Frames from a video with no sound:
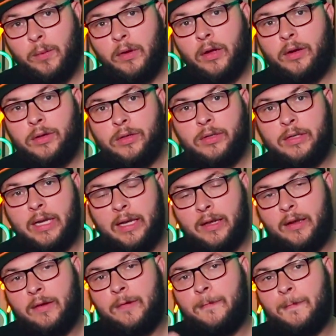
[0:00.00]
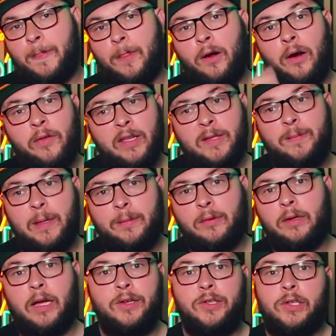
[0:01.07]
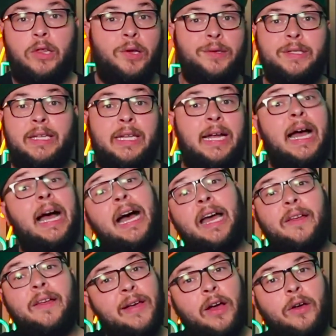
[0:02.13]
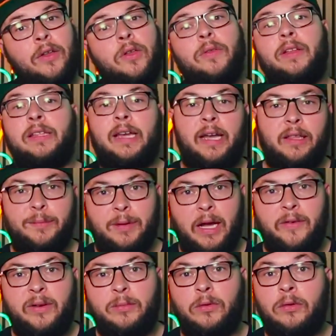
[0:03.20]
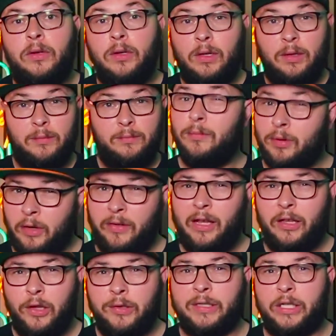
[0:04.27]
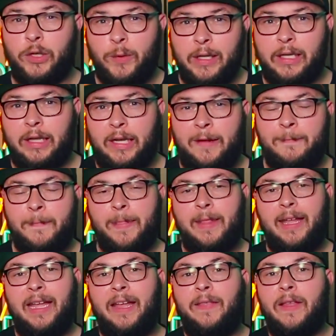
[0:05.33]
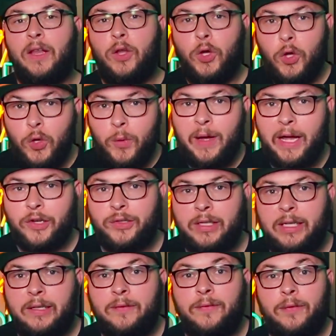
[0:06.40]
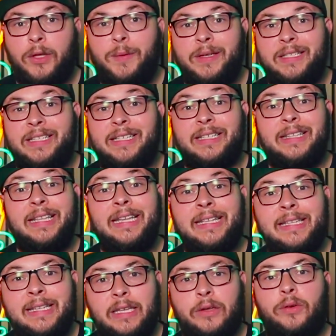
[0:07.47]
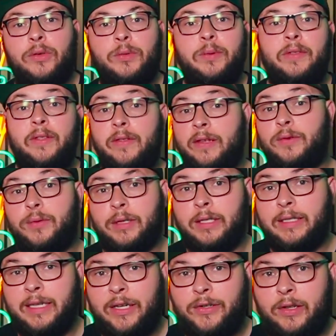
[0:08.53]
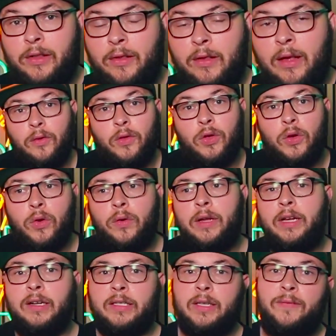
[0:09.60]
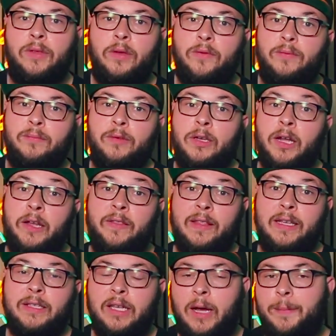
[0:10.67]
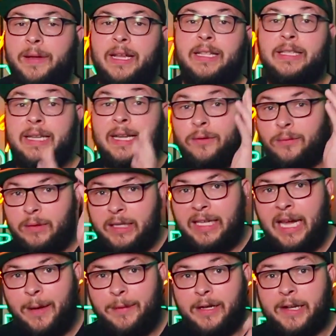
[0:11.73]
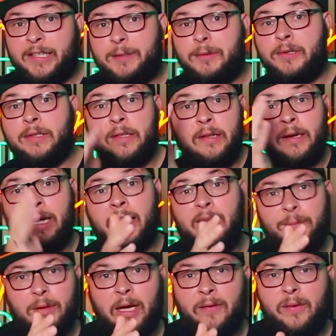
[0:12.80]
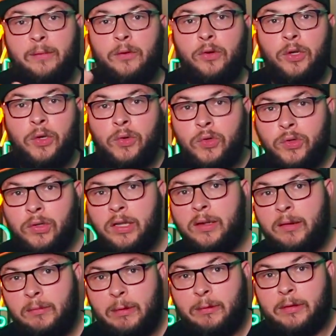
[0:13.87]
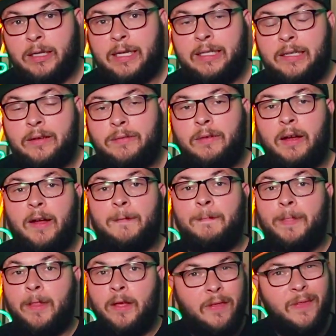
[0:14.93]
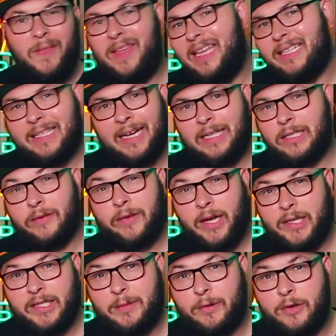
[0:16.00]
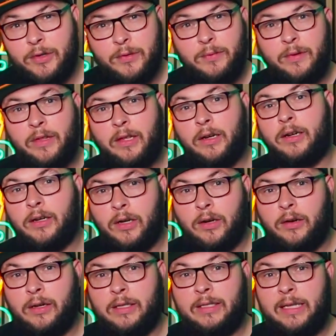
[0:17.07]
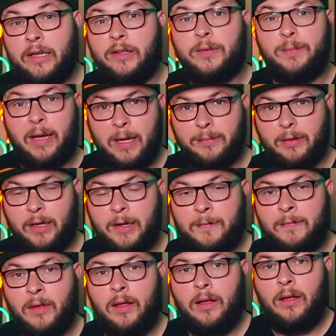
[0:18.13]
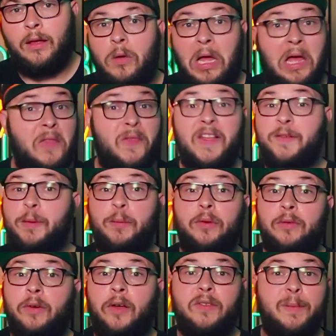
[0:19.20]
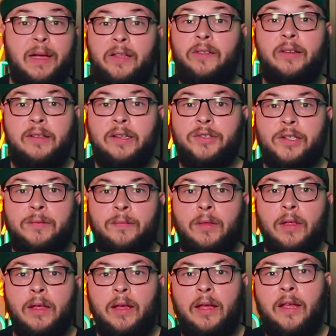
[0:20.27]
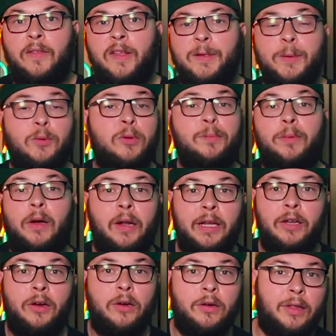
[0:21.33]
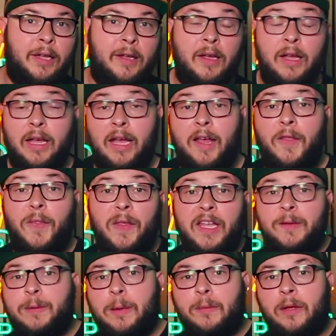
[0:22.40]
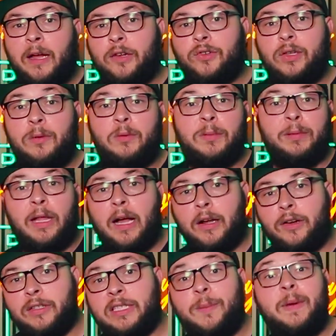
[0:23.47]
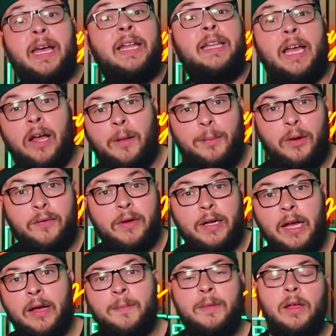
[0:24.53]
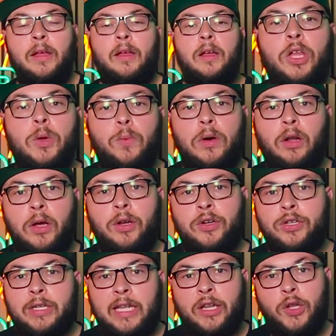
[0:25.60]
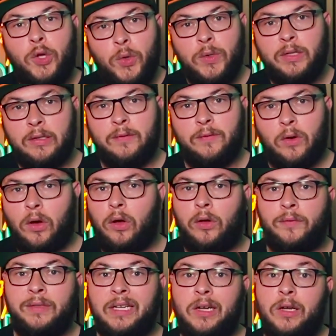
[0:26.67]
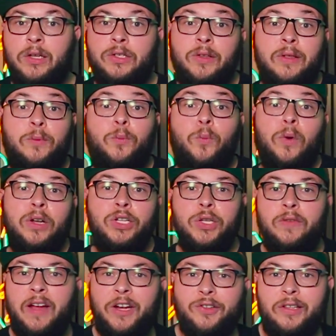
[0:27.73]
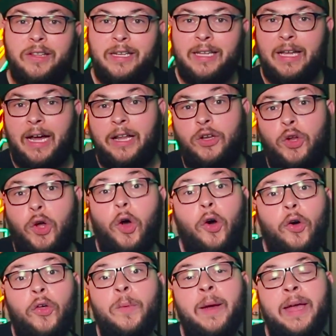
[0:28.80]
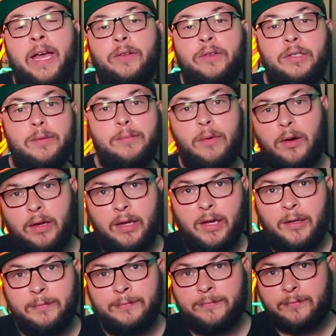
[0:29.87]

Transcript: want to understand, are these people not just closing at a high value that's highly profitable, but are they closing quickly? And then who actually influences these deals within these organizations? The goal here is if you've done this up against really happy customers that are highly profitable, you should then be able to identify these kinds of customers within our current sales pipeline, have these people involved in making the decision. And these people were bought in early. And these people actually were blockers that we had to help overcome. You want to understand who's involved so that once you've actually then gotten all the way out to marketing,